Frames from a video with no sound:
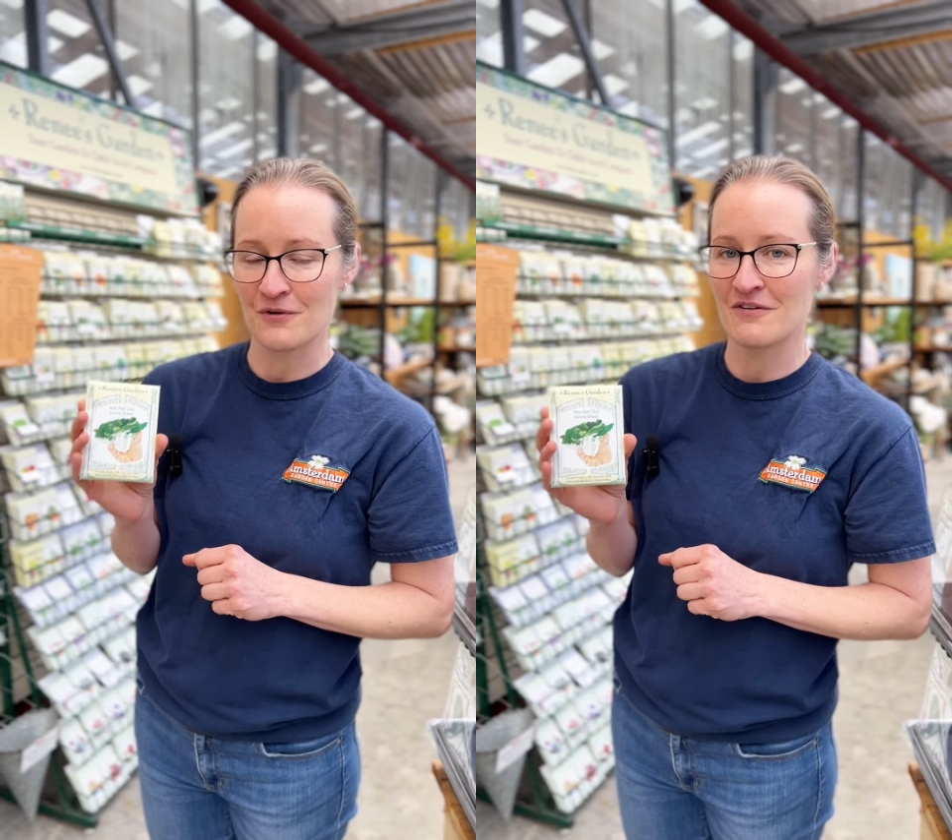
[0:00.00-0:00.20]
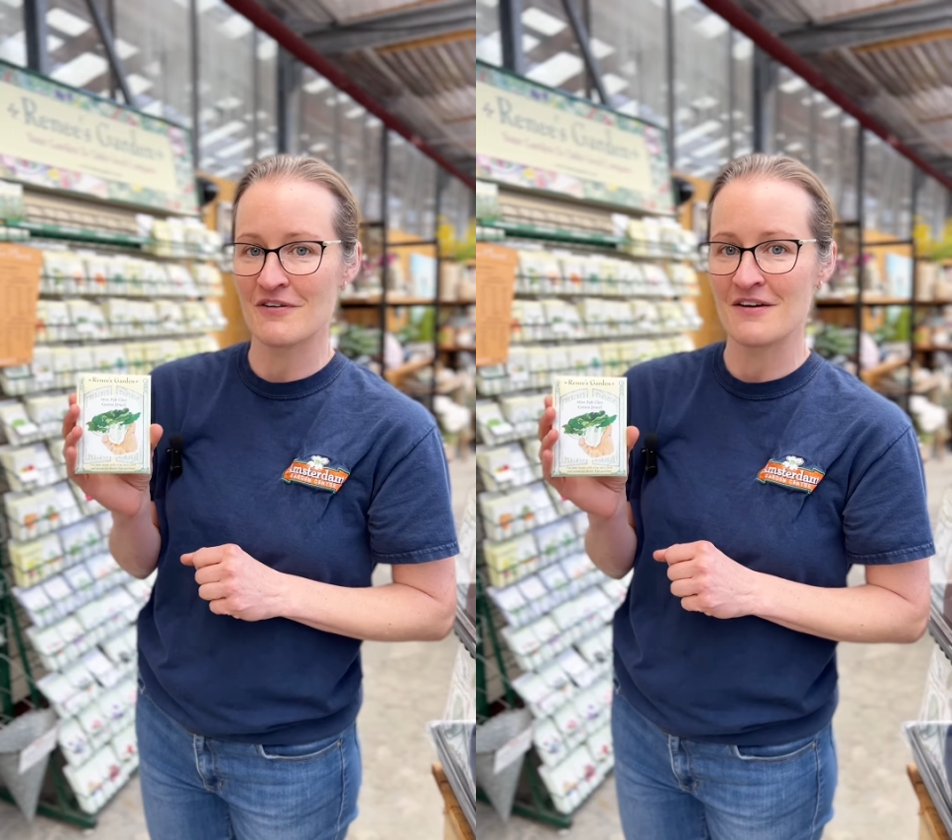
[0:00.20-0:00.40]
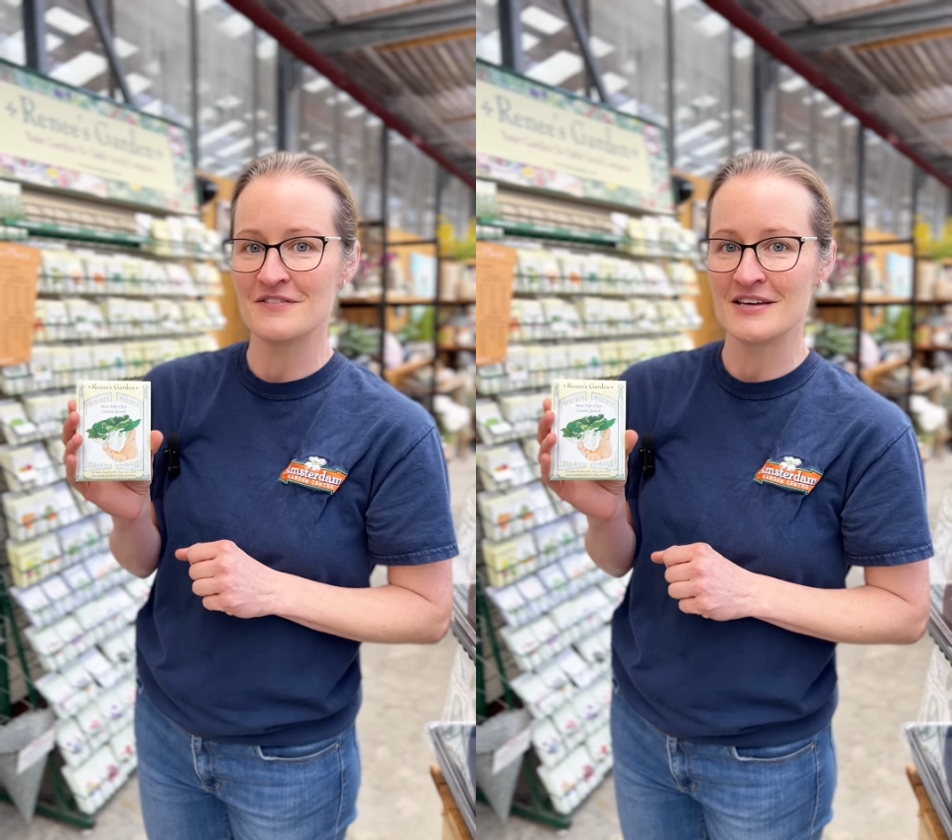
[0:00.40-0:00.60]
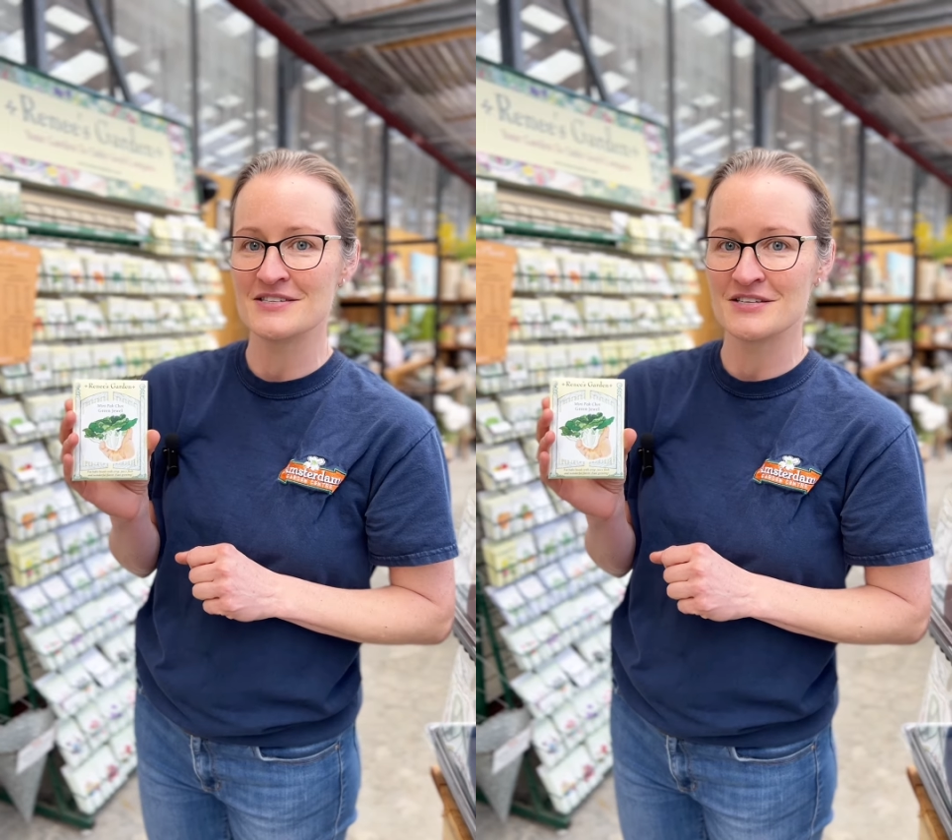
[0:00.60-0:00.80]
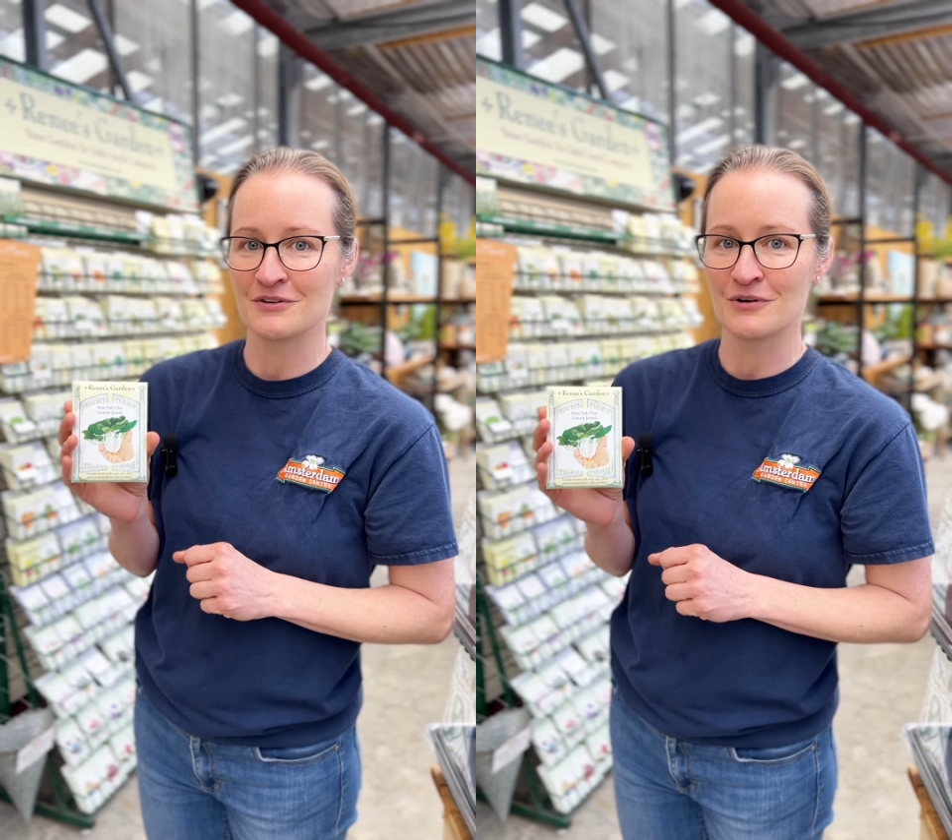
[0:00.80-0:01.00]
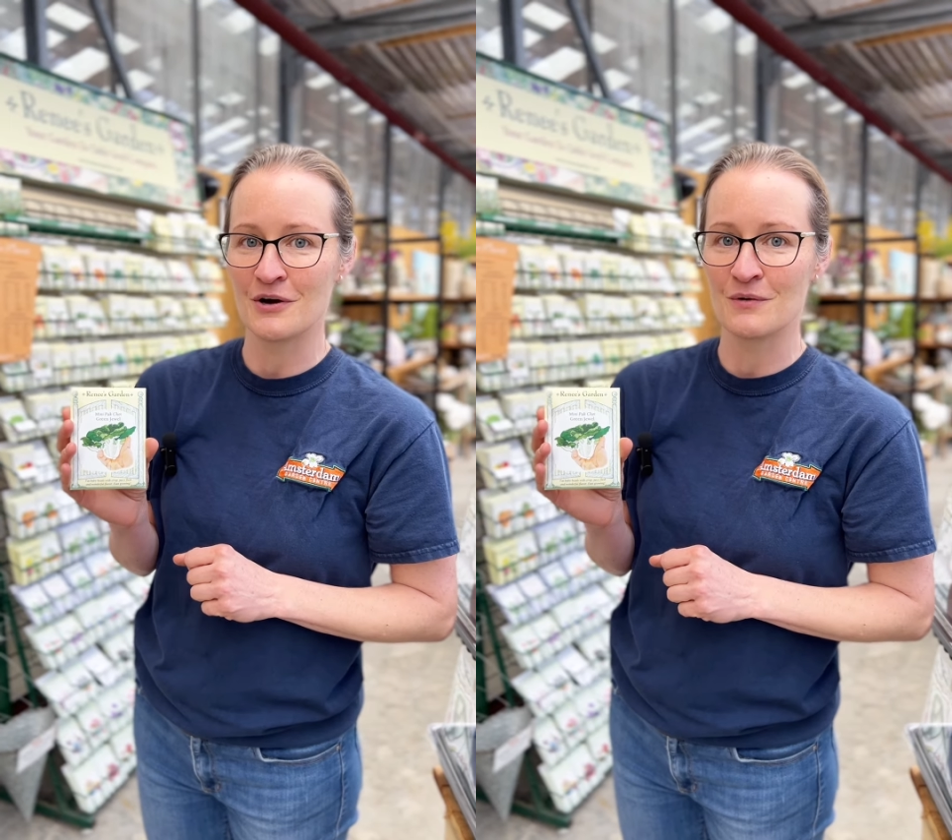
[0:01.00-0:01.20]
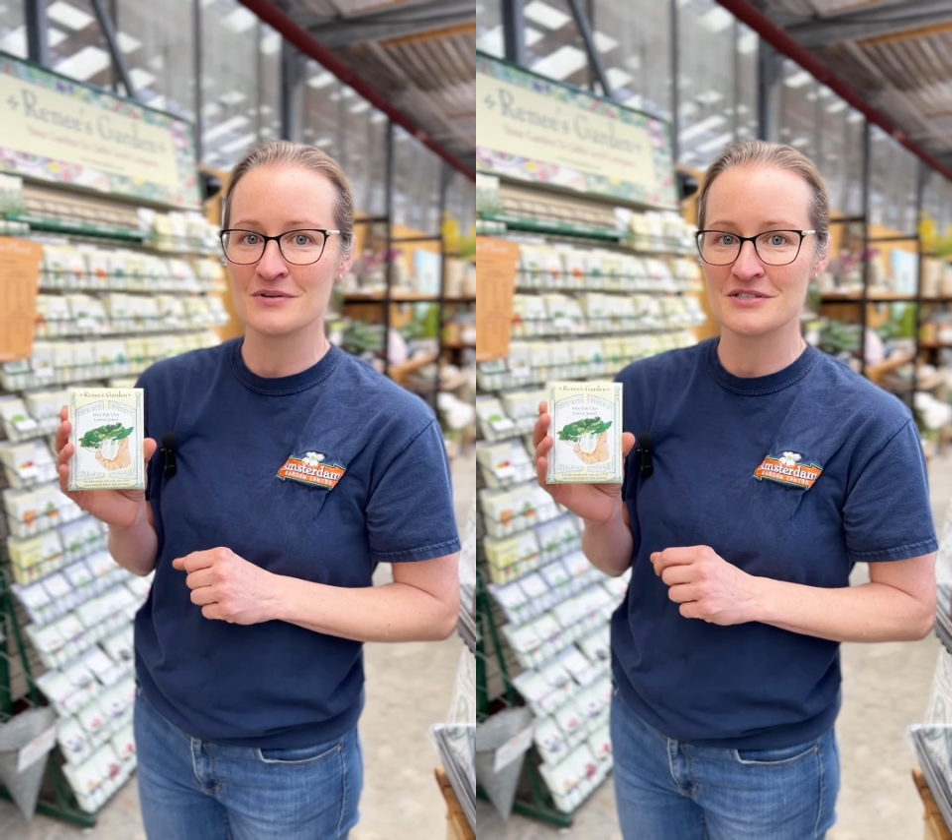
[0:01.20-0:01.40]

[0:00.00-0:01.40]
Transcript: 45 days to grow,